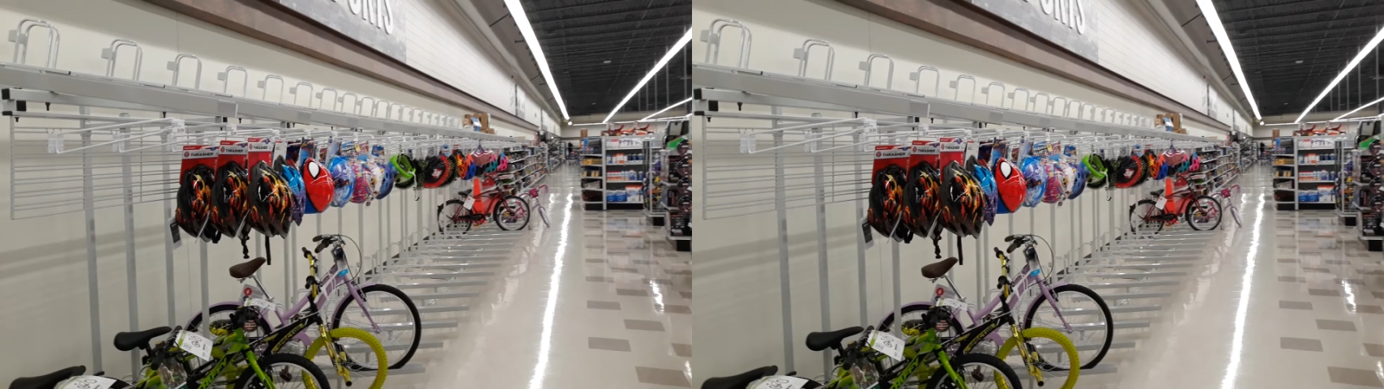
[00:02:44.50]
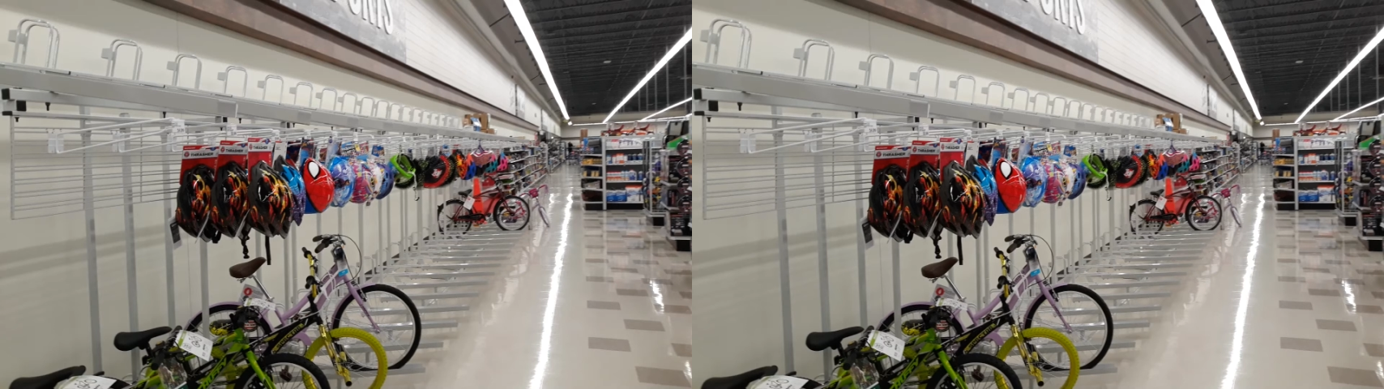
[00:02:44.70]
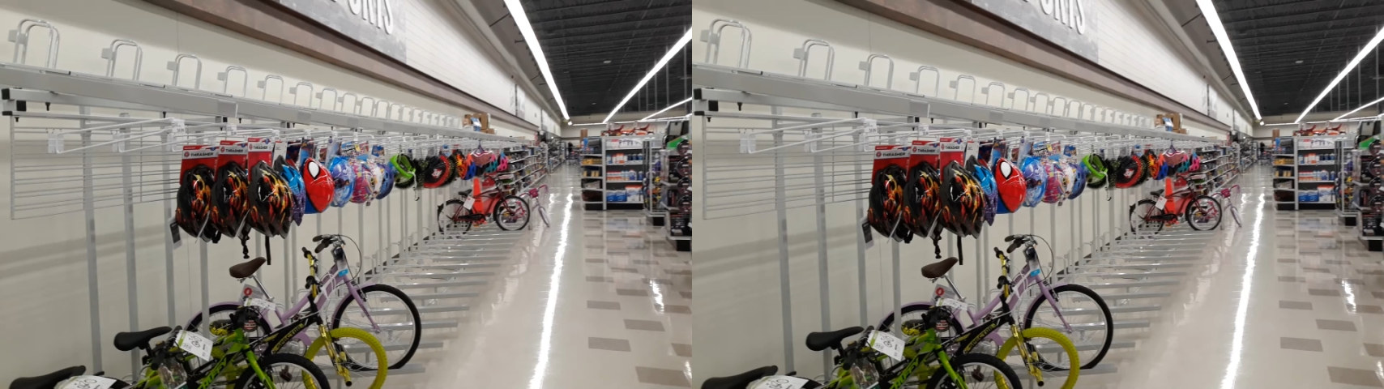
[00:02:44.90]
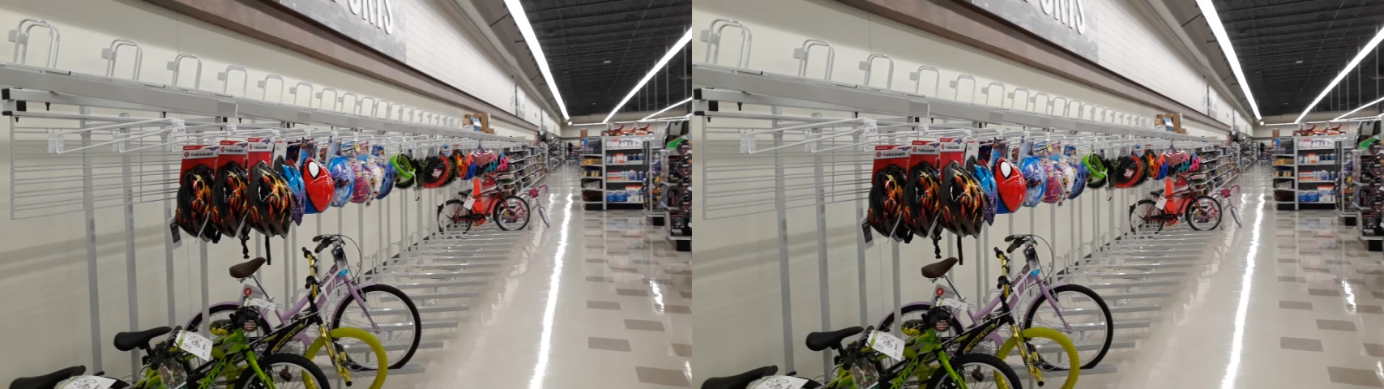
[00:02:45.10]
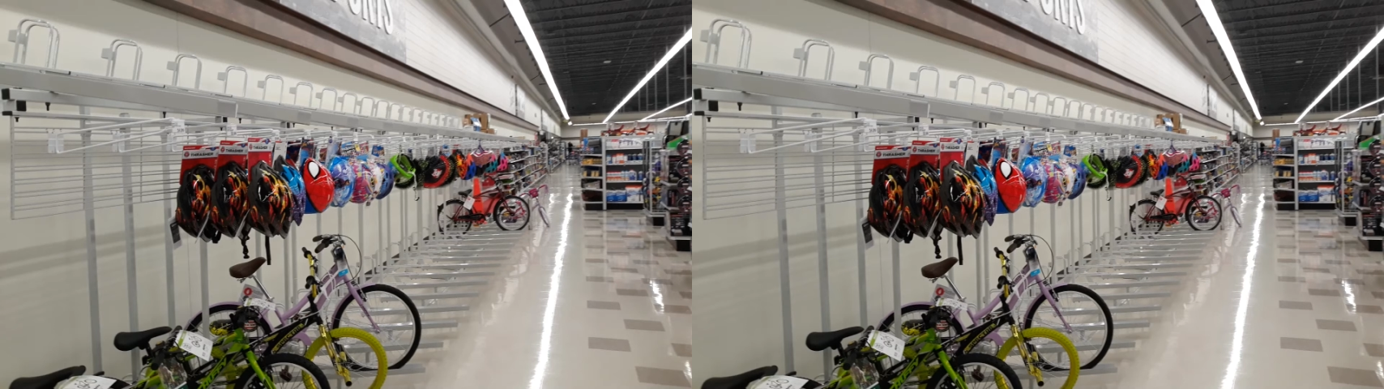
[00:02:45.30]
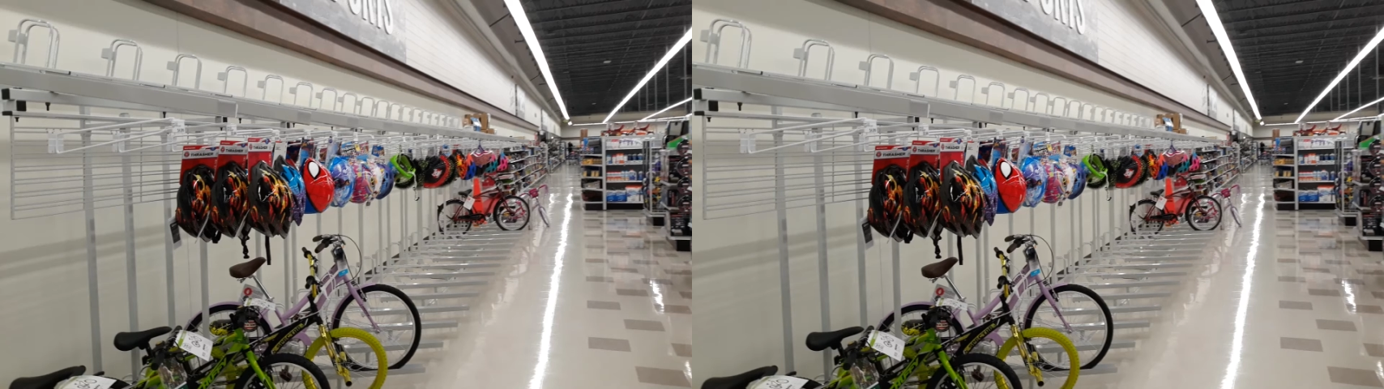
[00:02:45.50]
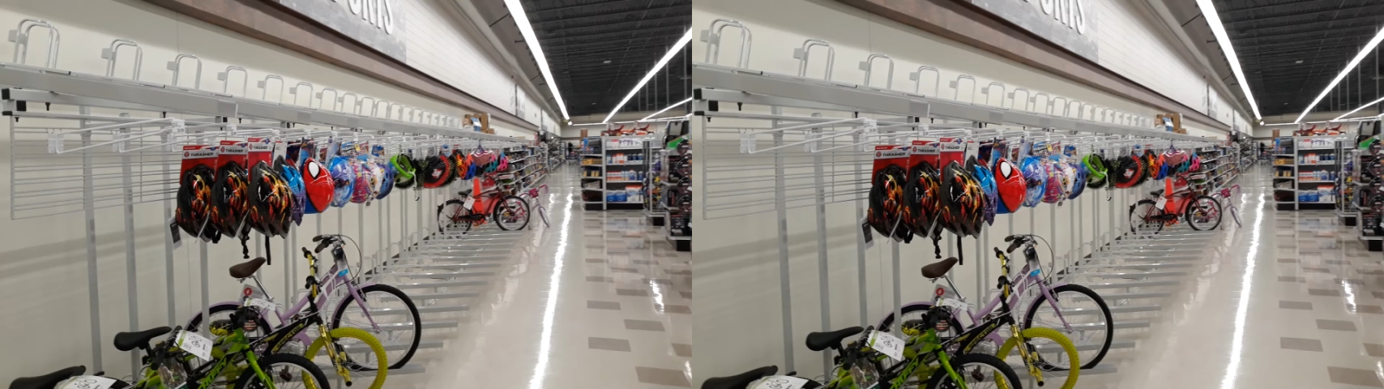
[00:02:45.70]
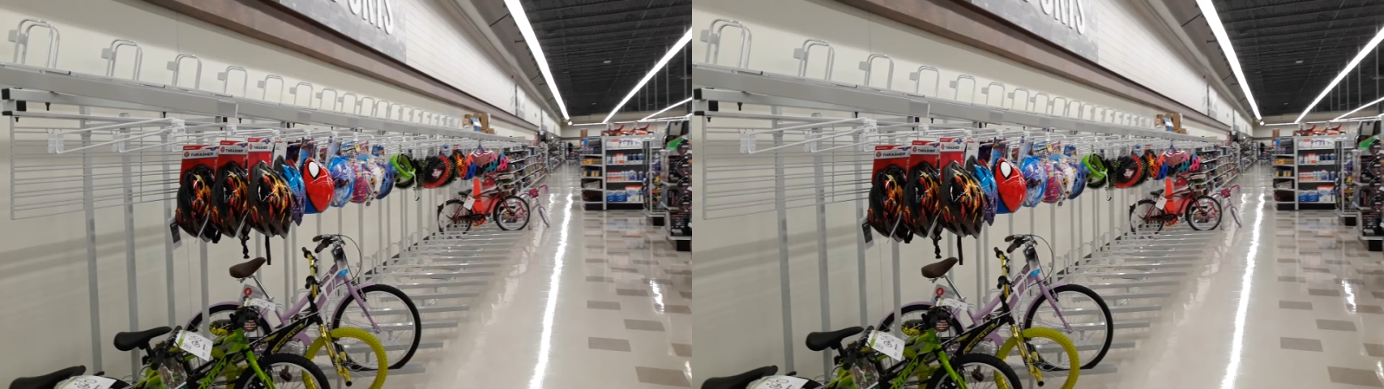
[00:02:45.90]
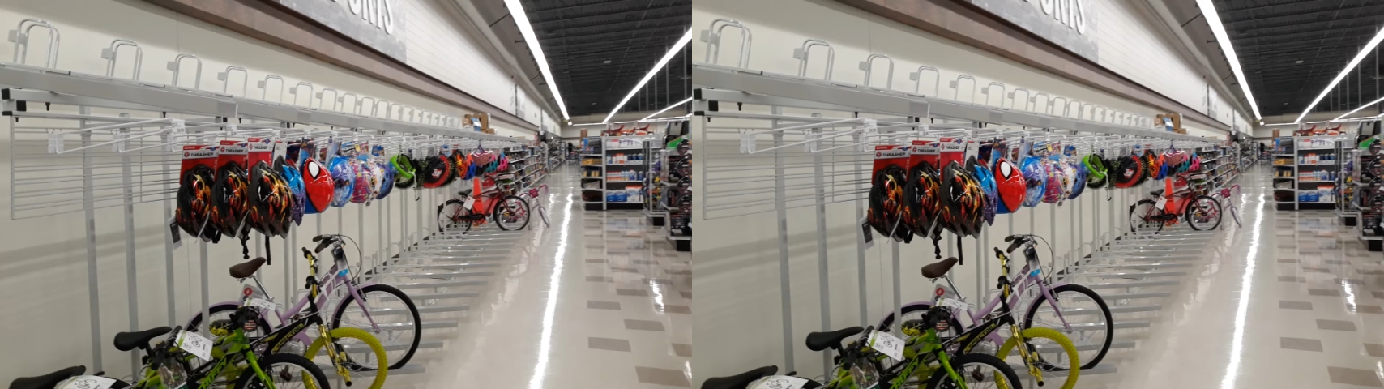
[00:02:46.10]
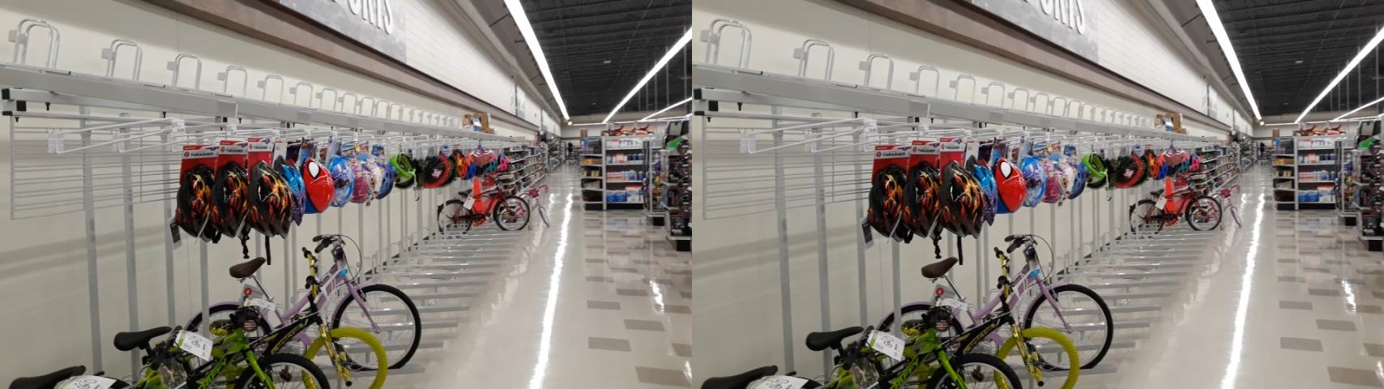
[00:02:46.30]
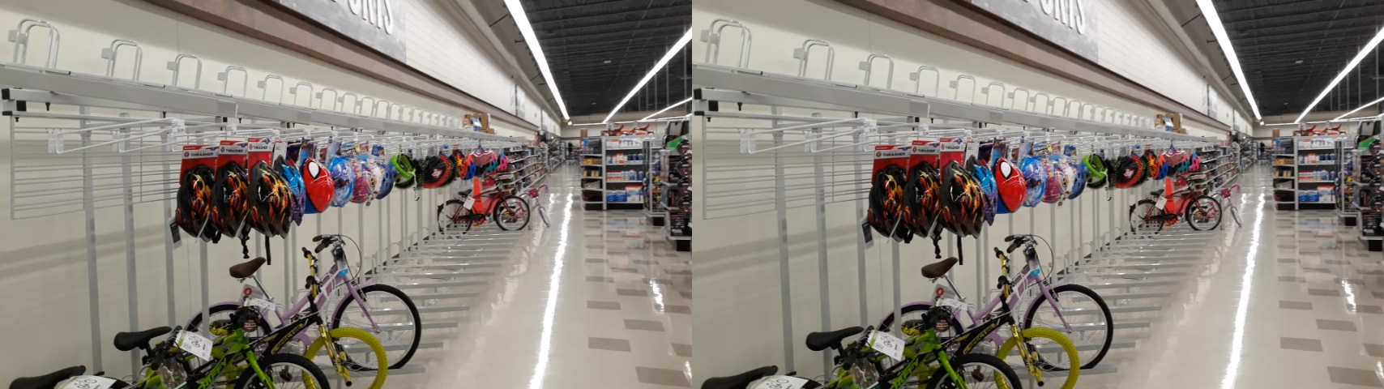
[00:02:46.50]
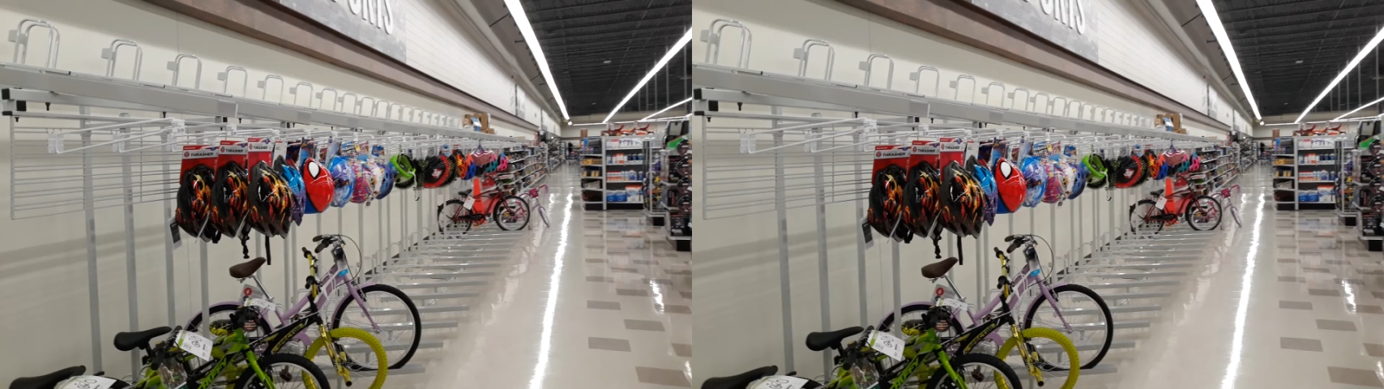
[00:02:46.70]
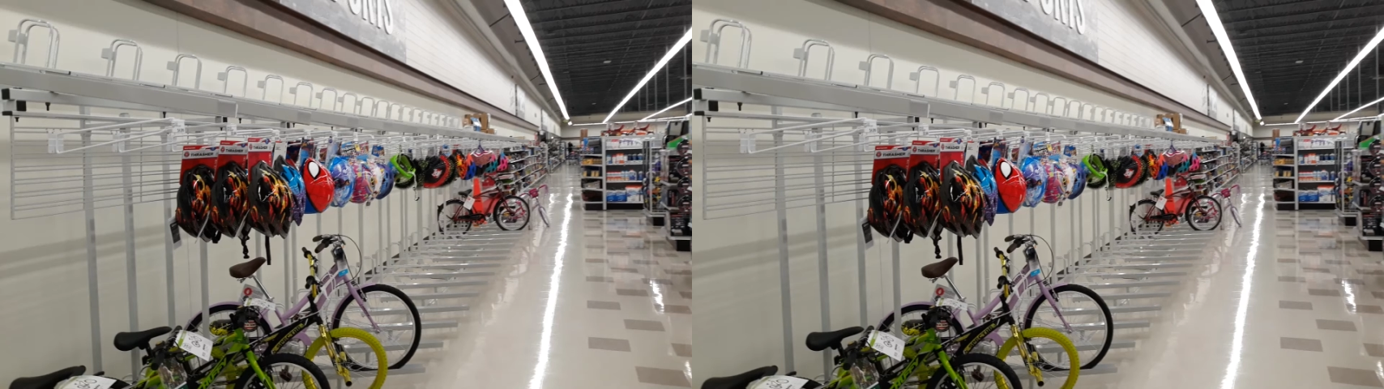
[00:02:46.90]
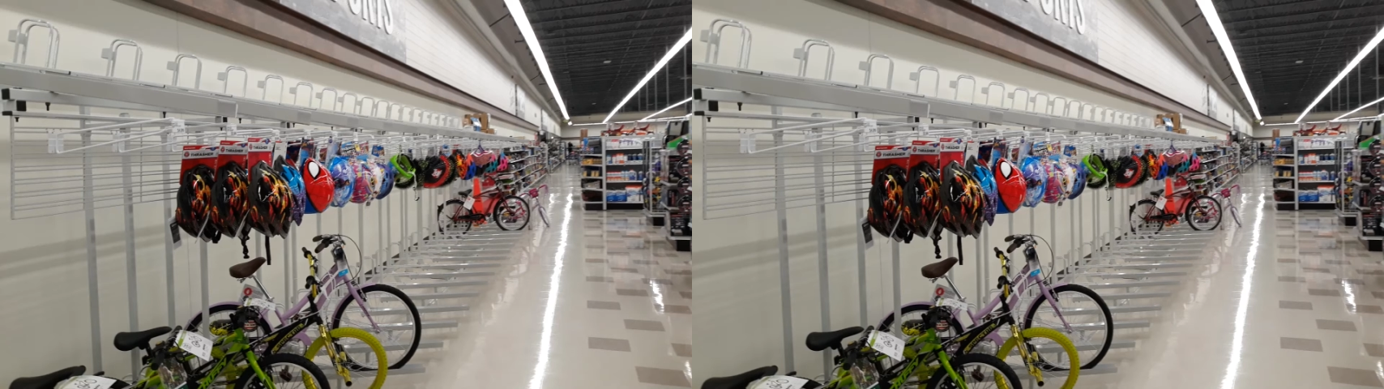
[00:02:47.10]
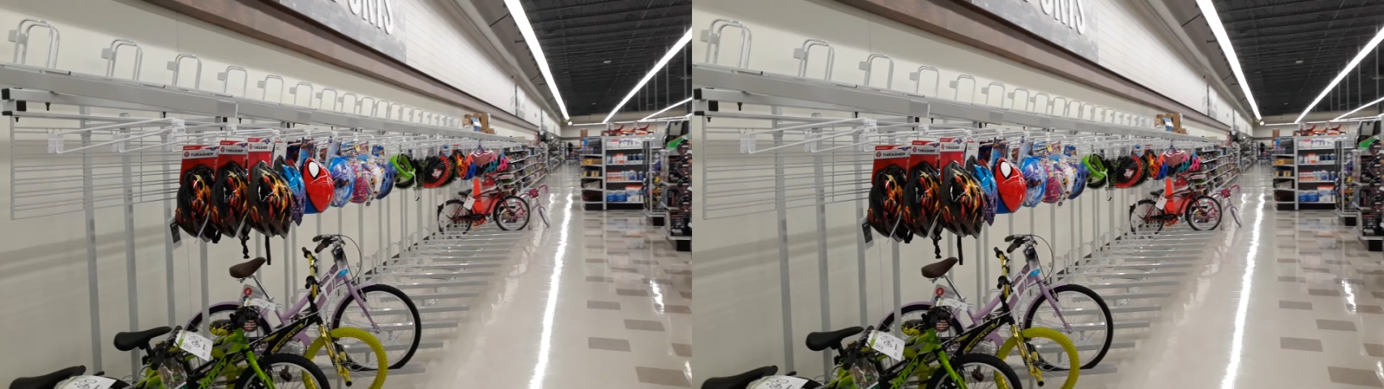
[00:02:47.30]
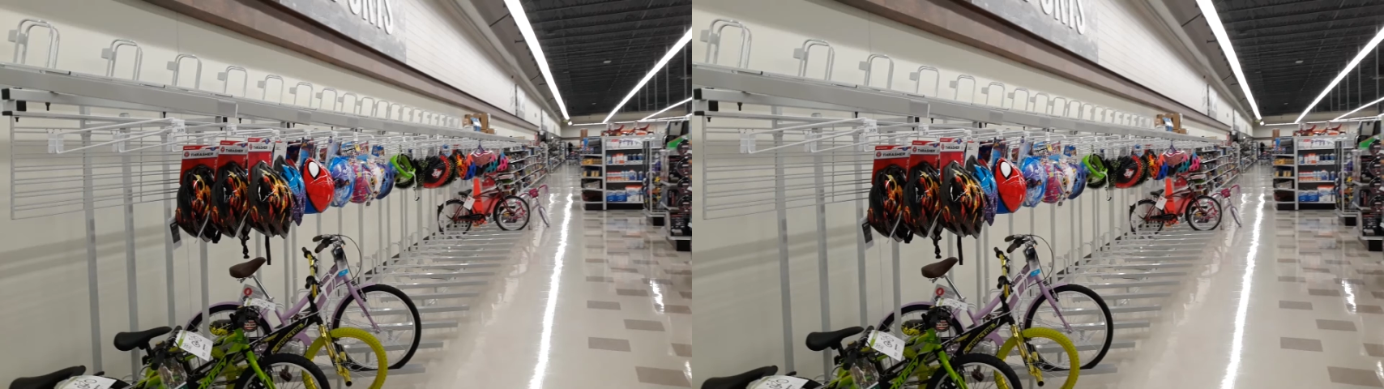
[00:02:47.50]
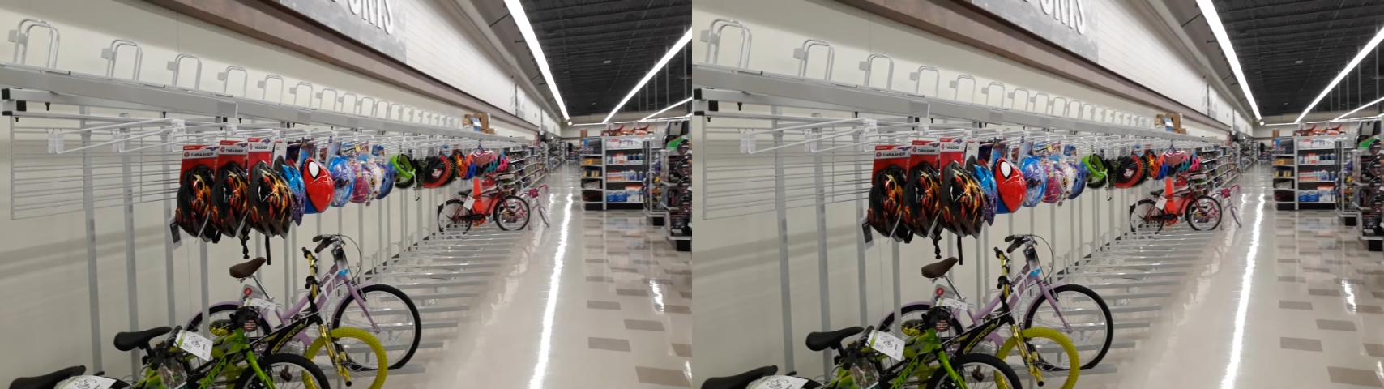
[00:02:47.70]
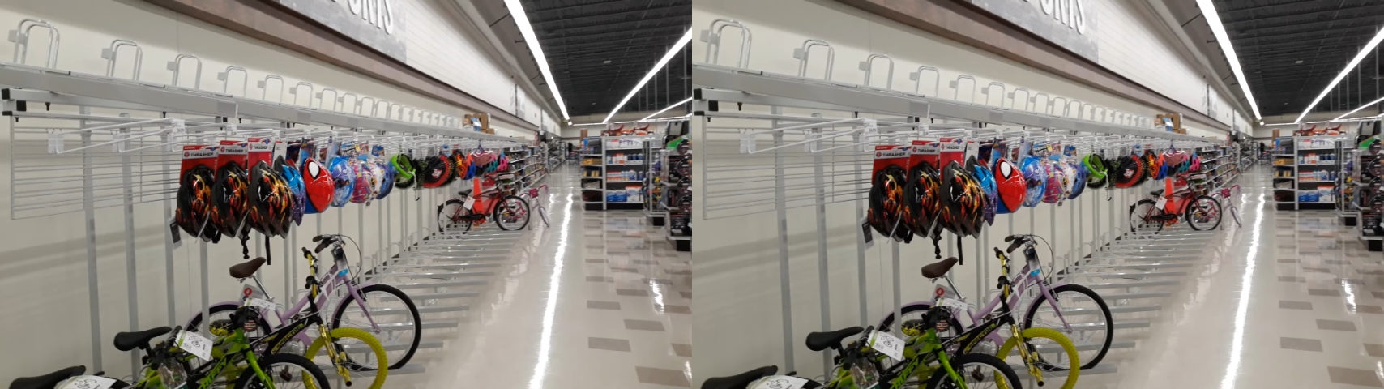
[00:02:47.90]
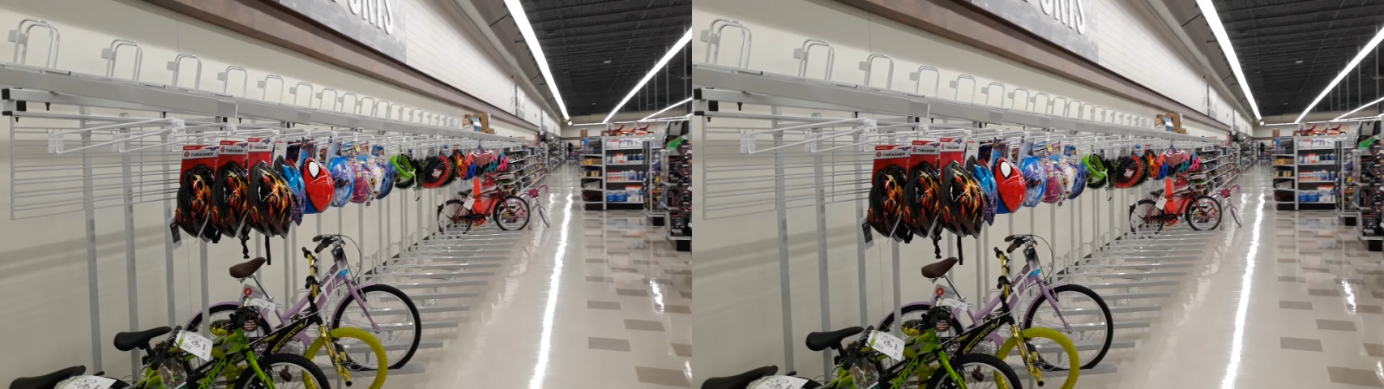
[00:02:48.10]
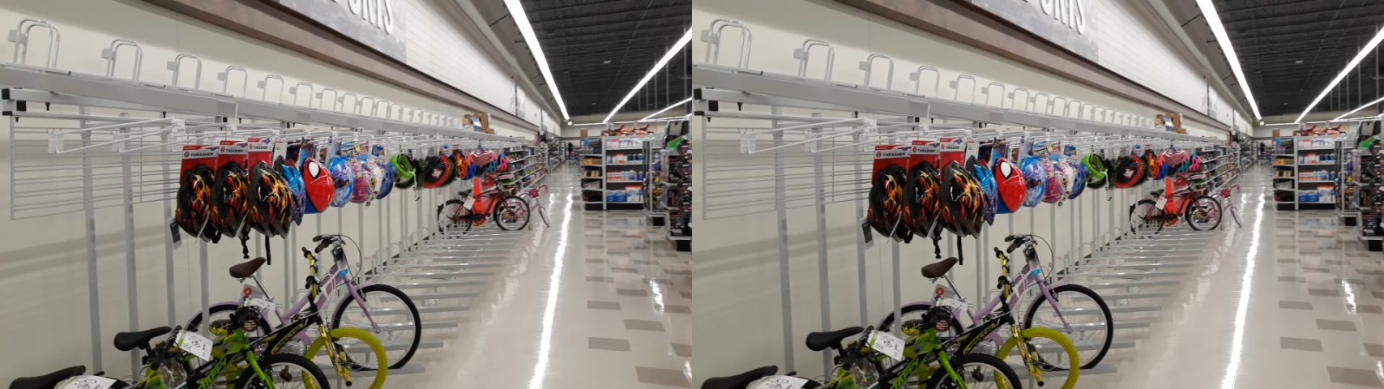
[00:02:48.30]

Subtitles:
No face is visible, so there are no lips to read.